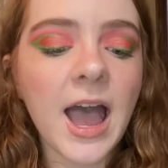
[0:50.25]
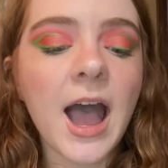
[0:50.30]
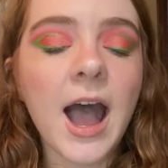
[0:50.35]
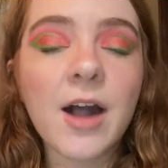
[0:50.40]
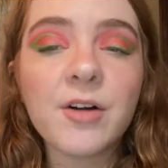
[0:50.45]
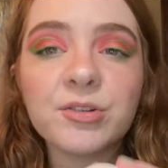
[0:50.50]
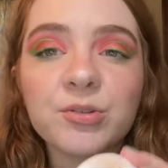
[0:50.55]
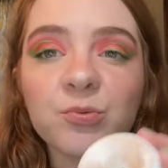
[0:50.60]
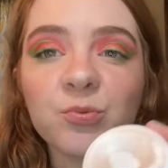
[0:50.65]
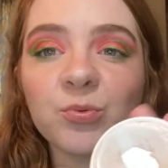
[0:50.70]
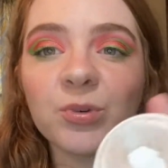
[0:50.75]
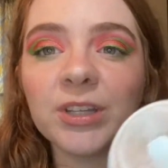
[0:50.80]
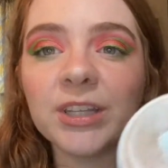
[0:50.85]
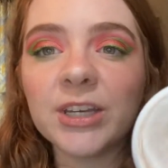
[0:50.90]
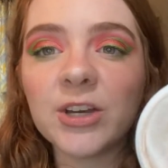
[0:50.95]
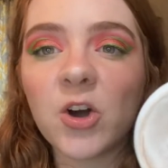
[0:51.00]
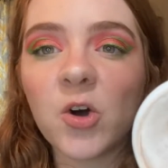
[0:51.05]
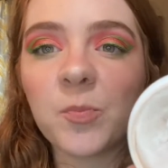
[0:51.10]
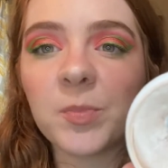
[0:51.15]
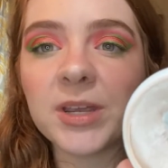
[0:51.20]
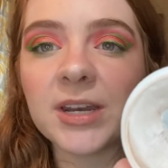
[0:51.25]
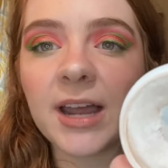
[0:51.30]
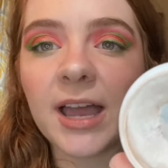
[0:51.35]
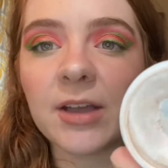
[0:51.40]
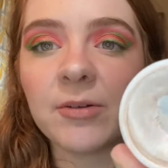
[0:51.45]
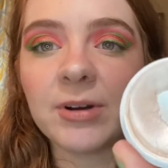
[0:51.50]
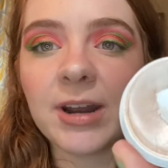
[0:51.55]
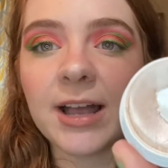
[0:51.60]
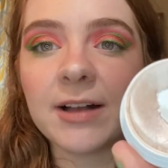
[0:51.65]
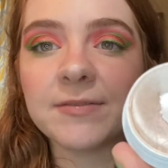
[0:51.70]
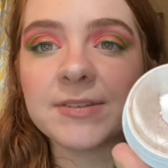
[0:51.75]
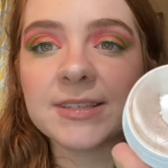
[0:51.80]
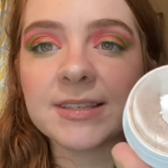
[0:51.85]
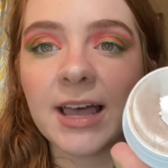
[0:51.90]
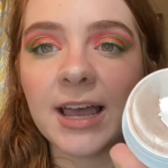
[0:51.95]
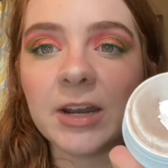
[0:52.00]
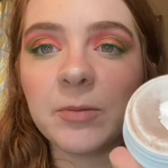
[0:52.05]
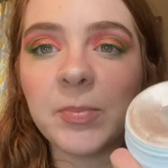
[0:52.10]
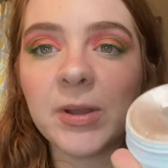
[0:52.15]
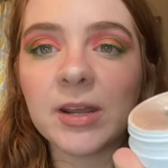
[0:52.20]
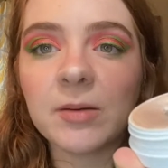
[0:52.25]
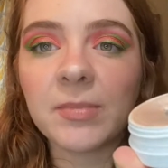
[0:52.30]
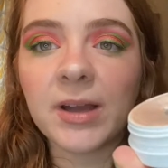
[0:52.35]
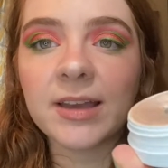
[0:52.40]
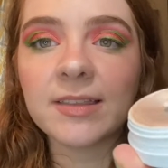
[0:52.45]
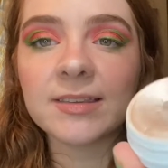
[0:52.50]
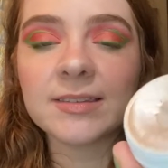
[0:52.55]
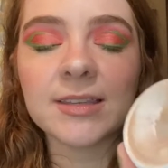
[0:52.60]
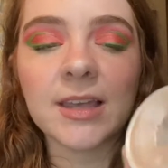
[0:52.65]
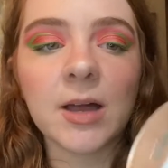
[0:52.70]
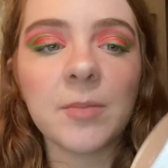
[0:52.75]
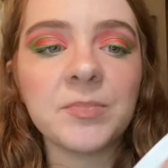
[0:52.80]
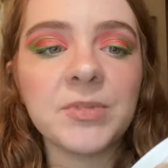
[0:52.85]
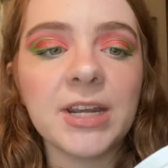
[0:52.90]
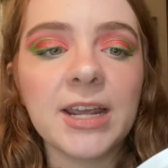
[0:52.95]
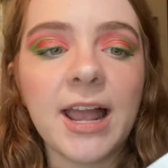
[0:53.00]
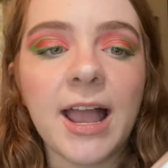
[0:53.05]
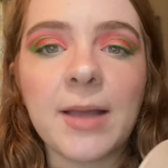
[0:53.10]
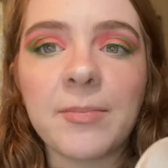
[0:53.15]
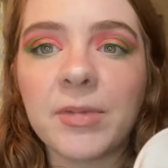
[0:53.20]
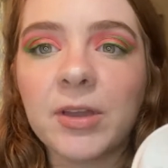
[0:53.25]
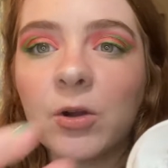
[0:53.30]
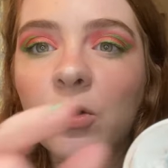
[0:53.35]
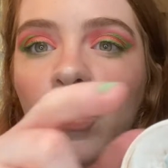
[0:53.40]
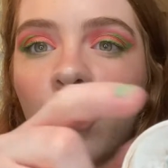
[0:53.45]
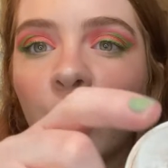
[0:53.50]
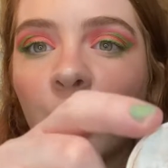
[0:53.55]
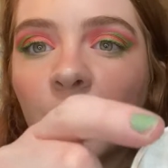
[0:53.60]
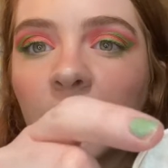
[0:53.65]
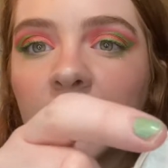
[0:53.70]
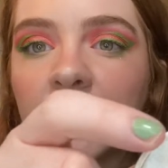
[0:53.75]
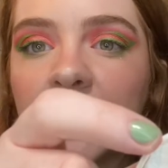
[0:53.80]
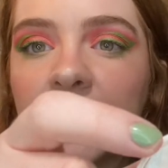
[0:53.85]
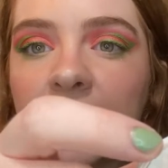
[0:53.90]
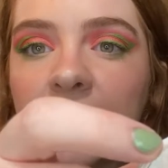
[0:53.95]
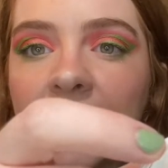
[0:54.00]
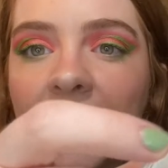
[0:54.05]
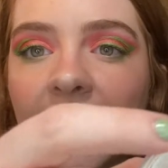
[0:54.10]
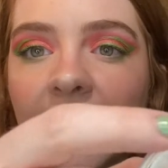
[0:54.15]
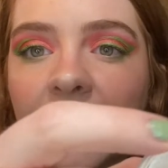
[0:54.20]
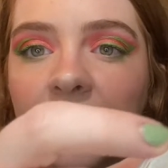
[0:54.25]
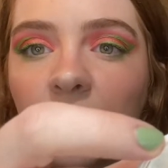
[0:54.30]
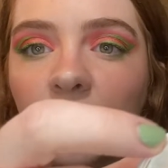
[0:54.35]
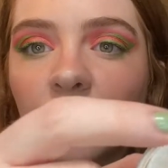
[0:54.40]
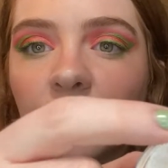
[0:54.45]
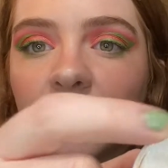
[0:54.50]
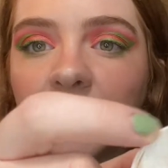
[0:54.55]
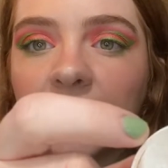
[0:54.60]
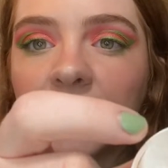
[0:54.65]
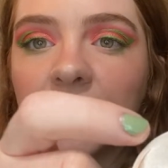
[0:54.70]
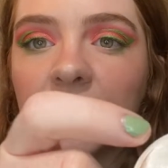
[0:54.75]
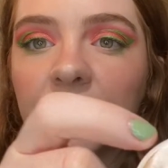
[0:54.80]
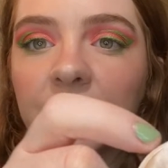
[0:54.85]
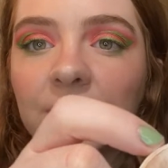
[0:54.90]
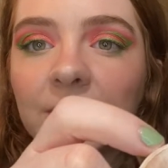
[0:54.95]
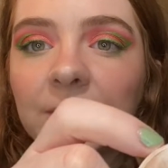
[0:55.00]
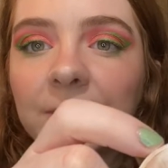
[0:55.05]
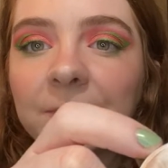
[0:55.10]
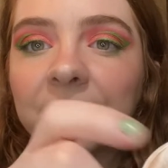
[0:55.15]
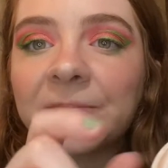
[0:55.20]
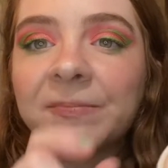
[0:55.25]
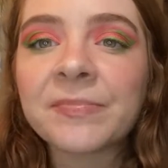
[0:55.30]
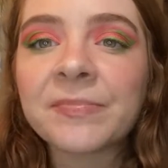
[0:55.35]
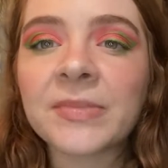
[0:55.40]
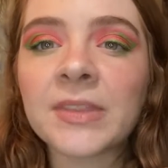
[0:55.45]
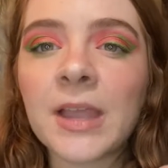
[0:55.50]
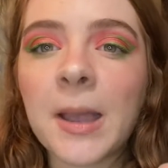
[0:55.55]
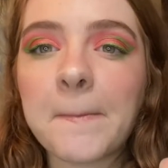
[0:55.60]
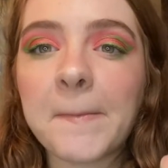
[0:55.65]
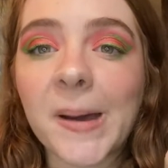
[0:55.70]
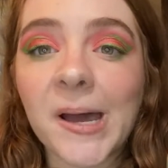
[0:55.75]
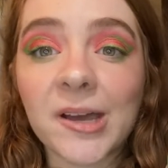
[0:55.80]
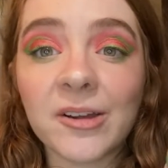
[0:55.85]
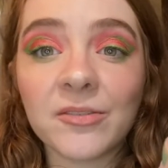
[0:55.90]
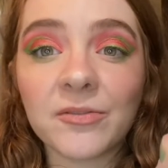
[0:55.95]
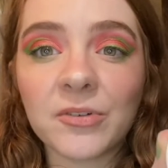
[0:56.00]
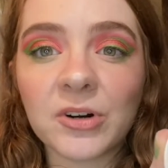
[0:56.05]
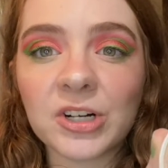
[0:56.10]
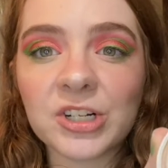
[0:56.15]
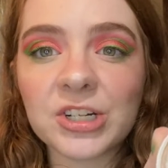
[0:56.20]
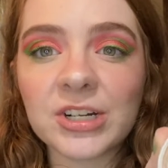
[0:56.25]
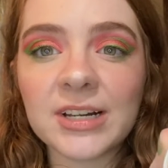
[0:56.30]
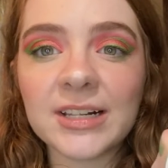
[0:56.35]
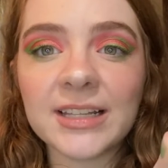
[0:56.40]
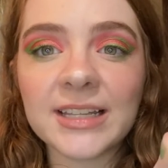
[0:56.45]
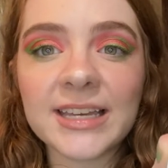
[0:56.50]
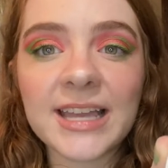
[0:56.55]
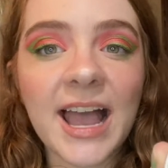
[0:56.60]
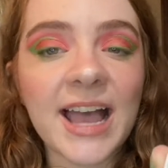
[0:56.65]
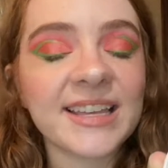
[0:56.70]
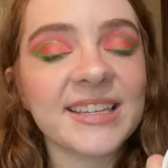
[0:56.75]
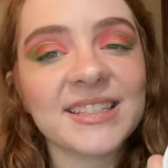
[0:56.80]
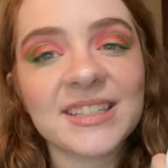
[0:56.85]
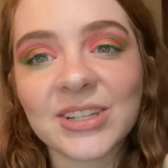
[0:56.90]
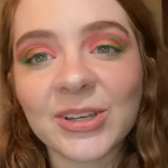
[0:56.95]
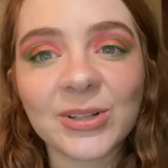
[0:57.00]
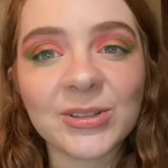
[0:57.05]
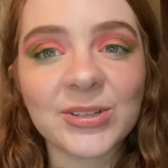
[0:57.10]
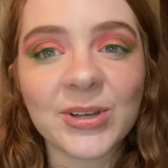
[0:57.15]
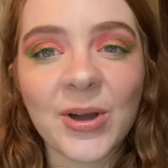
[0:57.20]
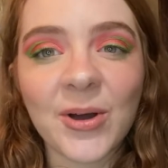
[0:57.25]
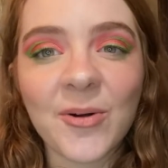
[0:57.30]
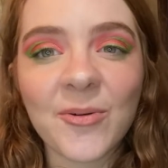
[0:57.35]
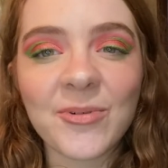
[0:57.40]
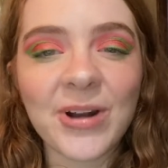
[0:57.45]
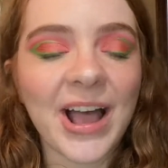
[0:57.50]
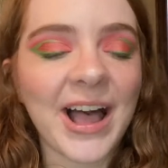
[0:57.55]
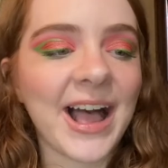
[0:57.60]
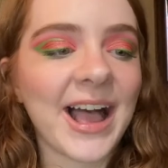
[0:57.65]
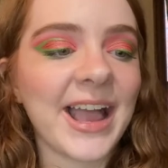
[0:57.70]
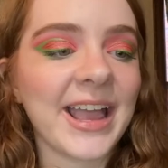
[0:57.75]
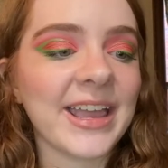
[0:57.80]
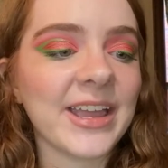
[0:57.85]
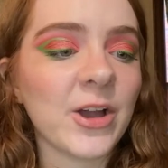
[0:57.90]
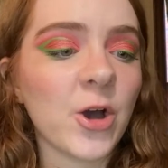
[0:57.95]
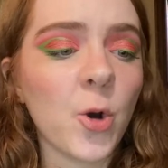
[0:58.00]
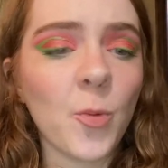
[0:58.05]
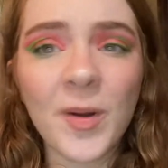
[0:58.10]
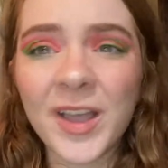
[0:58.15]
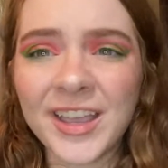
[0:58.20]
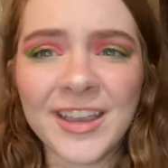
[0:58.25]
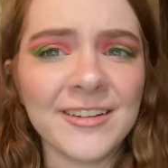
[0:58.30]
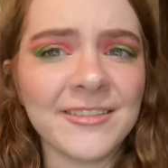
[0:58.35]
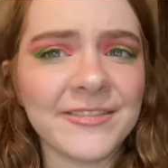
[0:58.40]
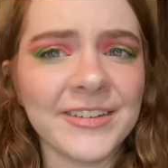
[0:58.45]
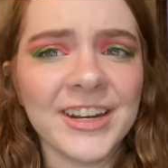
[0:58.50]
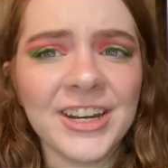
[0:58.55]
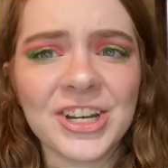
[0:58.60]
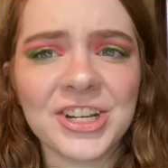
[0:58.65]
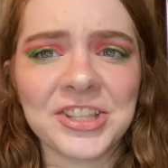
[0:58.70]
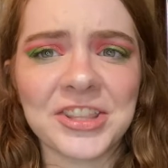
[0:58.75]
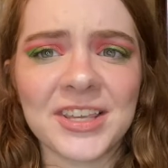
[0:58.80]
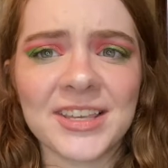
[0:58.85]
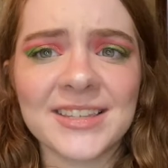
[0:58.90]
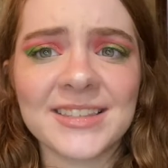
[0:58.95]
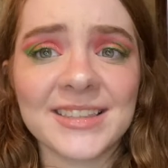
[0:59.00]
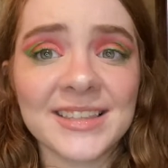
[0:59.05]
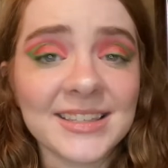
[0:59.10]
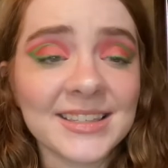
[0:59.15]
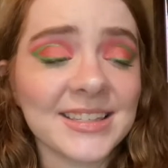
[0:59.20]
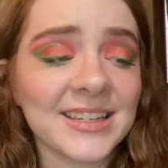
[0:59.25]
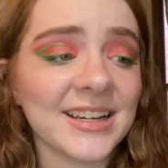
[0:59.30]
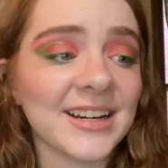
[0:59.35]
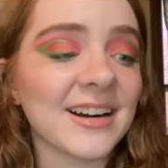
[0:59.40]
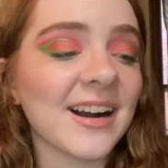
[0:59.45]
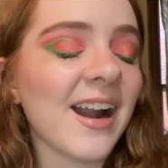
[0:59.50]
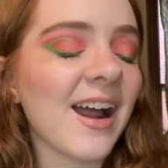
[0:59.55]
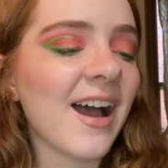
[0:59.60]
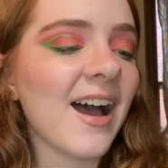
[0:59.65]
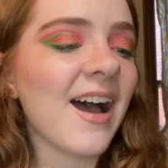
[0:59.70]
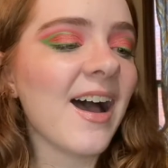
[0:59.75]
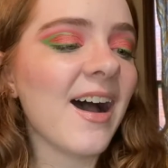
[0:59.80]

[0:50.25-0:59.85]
I was really hoping I would have side pan by this update. I'm like working on over here, but unfortunately I still don't. I hope I can finish this year.